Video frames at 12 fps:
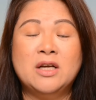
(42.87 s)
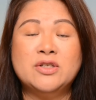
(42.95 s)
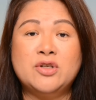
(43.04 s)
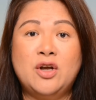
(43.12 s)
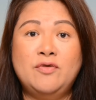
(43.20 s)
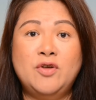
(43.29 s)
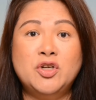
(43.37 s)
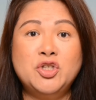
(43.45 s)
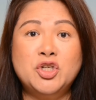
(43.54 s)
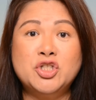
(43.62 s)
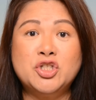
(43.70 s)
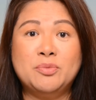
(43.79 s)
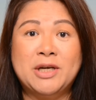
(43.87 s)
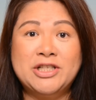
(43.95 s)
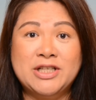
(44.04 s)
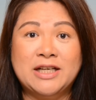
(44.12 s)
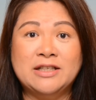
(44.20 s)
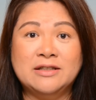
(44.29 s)
So if you're new to my
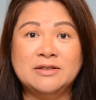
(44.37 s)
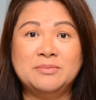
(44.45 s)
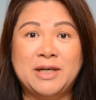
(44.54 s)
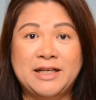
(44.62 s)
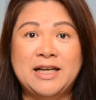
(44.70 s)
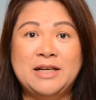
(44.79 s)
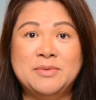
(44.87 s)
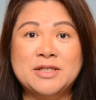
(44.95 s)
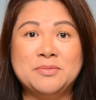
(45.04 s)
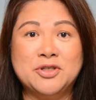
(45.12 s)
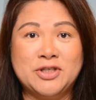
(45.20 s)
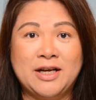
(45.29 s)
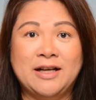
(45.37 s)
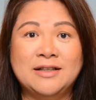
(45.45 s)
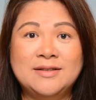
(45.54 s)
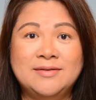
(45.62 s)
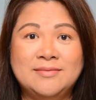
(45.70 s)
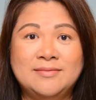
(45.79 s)
channel, my name is Michelle.